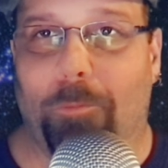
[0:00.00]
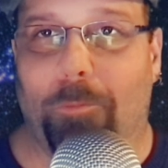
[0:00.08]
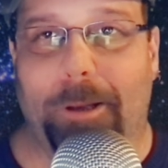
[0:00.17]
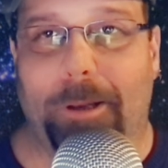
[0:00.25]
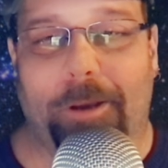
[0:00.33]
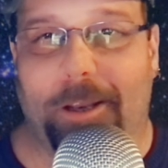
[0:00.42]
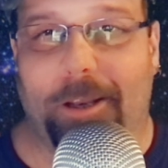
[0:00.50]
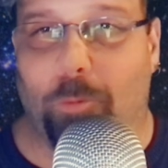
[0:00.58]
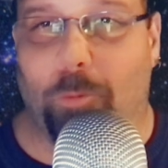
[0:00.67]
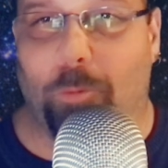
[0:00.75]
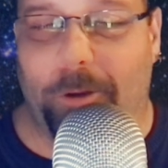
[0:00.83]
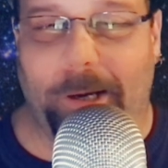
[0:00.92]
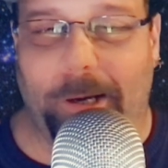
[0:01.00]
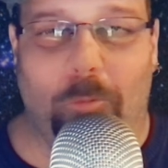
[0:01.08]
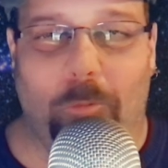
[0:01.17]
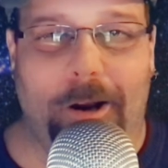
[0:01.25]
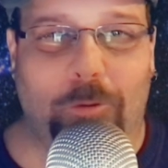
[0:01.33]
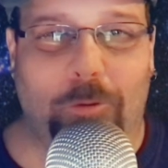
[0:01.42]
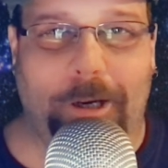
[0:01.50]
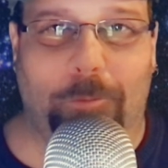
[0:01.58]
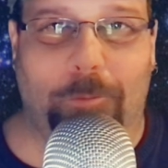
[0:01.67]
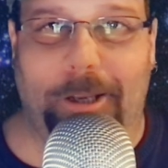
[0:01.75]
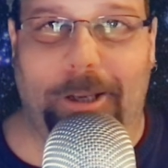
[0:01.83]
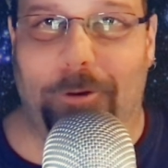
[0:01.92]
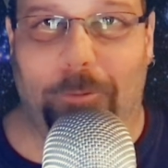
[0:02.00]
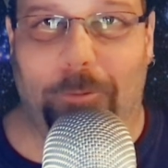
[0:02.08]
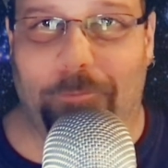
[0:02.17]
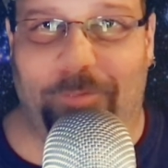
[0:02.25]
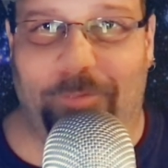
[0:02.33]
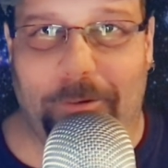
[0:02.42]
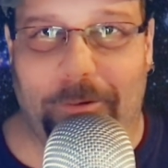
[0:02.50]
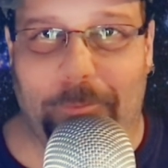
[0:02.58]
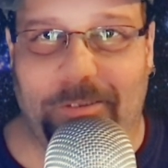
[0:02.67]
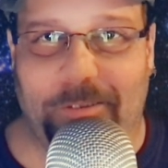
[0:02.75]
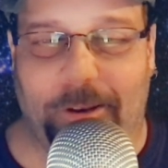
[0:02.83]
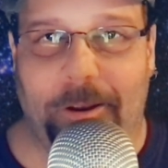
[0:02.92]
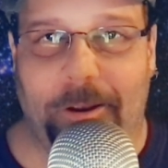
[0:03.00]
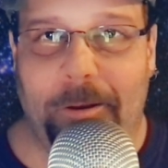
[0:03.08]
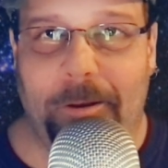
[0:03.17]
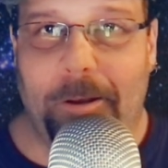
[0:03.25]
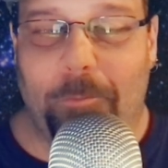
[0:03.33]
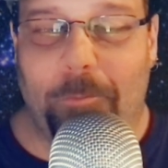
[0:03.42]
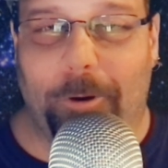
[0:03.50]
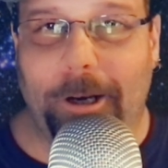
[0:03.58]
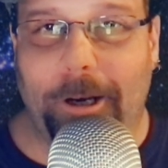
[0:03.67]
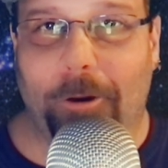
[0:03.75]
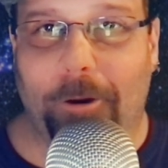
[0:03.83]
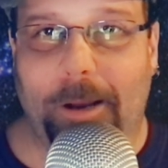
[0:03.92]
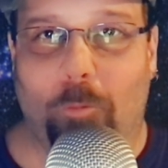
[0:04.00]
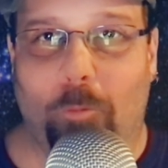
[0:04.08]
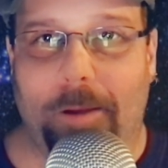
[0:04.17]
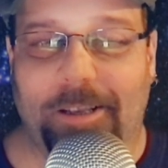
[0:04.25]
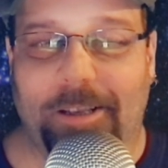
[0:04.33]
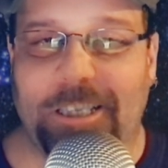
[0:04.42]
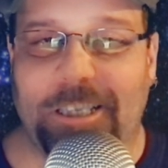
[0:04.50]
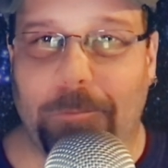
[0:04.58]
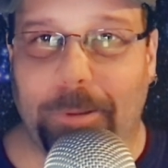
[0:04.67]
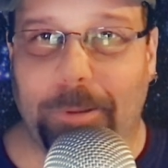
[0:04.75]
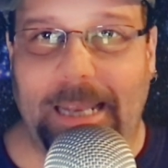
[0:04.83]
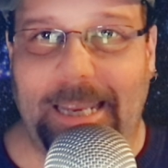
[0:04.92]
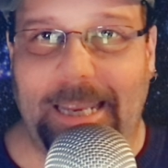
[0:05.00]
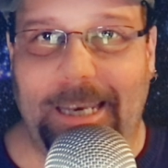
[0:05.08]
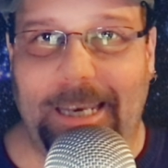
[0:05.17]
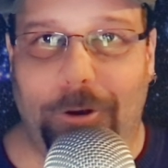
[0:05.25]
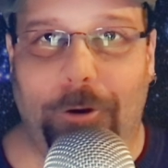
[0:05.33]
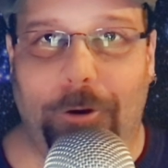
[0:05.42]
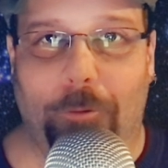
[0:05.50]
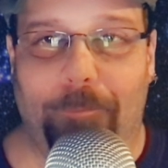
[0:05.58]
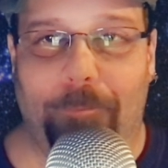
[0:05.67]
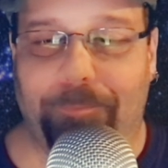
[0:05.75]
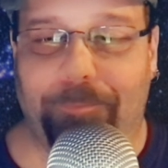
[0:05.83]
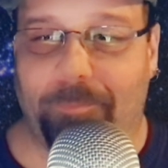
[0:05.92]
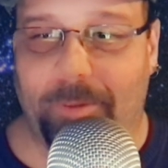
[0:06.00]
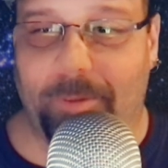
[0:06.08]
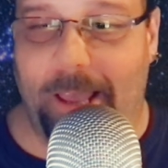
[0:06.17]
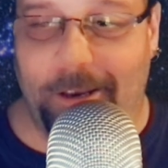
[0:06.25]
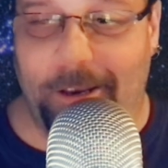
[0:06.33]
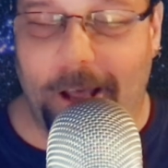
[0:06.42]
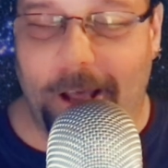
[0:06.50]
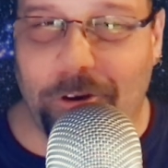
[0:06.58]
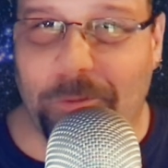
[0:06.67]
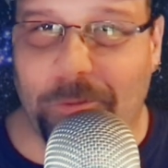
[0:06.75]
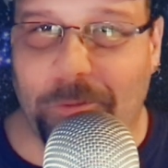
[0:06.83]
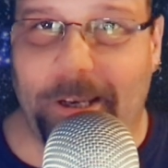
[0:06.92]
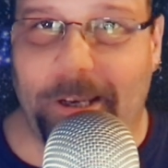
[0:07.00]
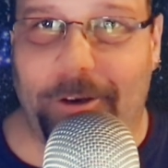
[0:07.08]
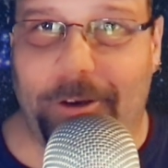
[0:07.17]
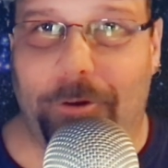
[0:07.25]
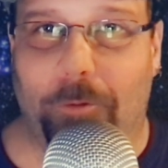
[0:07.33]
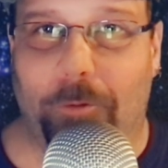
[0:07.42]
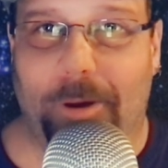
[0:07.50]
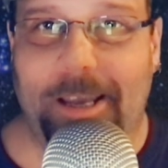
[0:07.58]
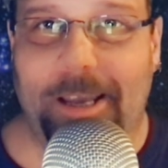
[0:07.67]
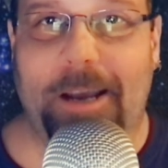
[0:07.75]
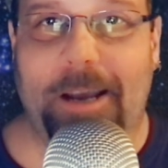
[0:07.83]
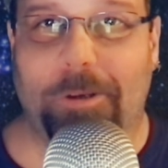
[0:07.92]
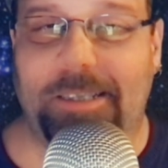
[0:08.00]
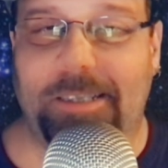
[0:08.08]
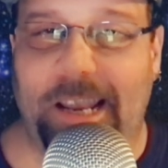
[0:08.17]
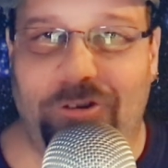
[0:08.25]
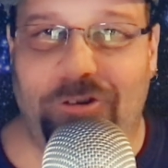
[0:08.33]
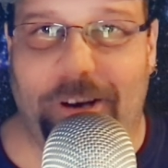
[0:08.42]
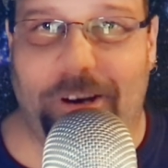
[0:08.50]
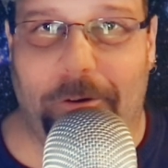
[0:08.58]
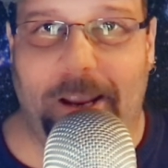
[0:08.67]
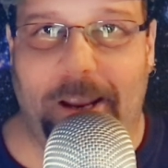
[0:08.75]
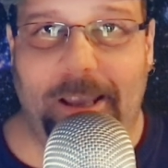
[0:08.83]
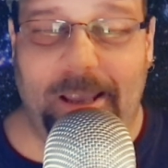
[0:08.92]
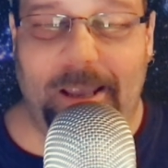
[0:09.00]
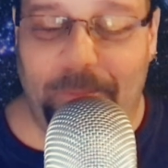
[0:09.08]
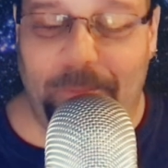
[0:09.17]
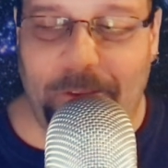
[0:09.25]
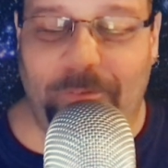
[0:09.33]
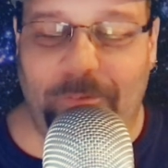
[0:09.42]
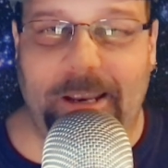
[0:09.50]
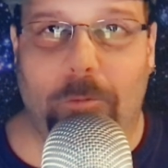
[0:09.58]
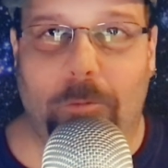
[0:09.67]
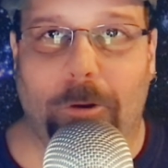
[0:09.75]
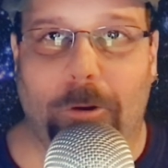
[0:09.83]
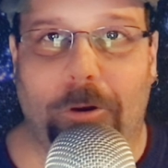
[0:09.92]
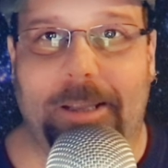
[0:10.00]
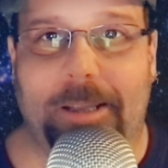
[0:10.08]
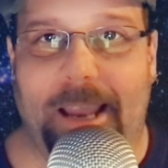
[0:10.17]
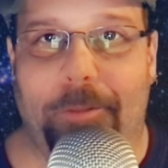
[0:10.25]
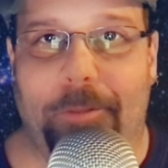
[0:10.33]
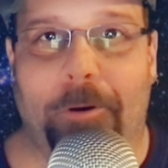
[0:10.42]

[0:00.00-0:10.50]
looking at twenty twenty-one, twenty twenty-two, very recent. We're going to look at one that's split in two, and not just split in two. It was stationary. In this video, we'll look together